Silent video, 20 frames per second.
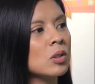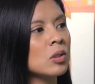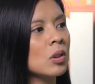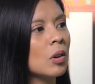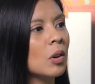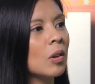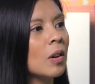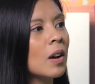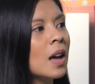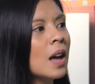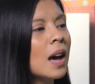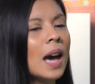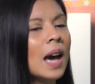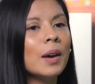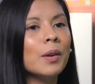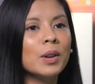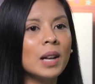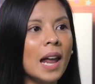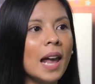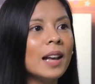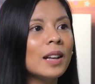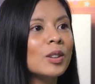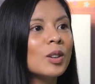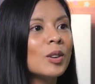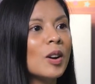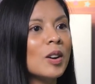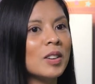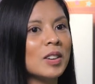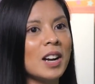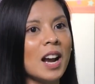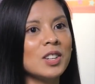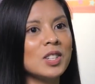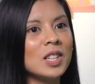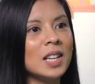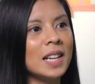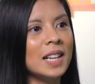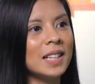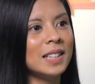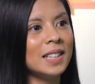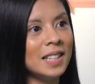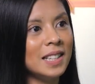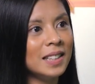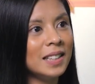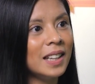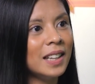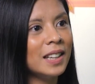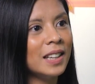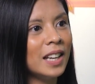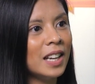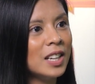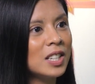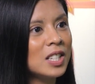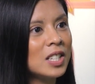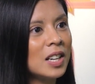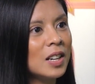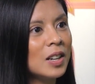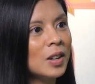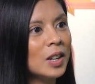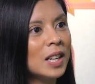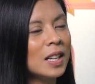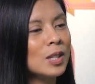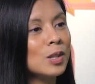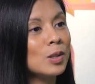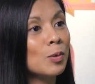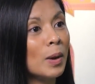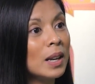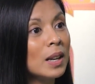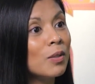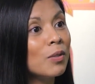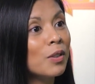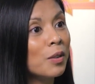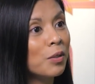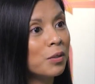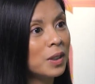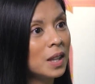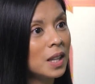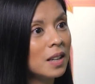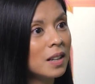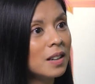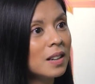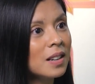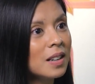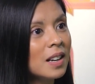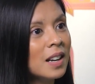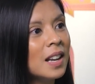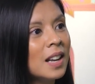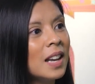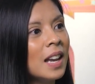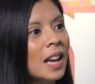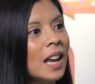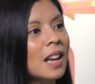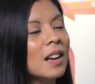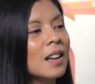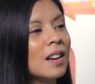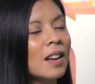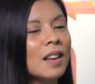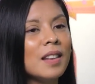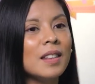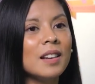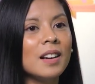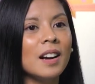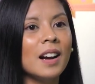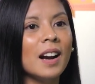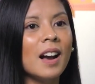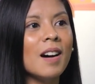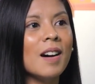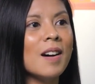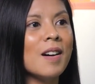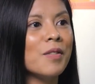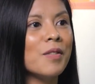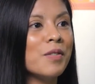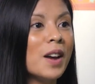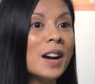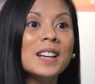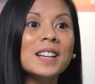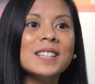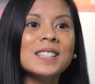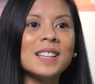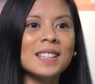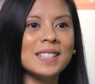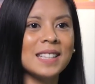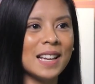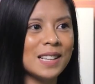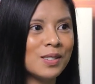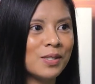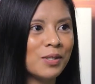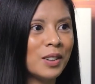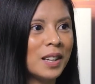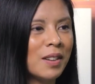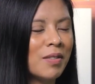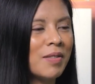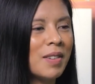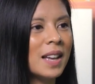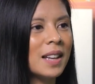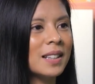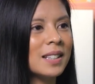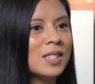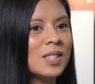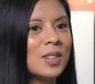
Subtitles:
So I would like to congratulate eTail Asia on its 25th year and another very successful event.